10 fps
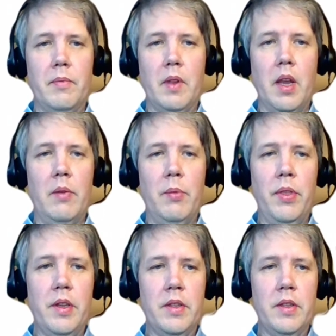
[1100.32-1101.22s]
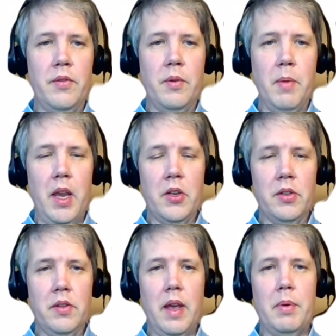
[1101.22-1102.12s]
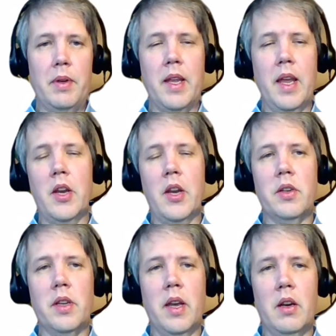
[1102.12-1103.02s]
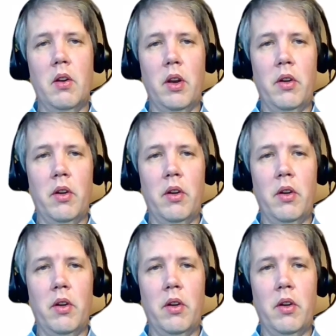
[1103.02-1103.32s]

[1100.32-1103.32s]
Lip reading: And with this information, the application can log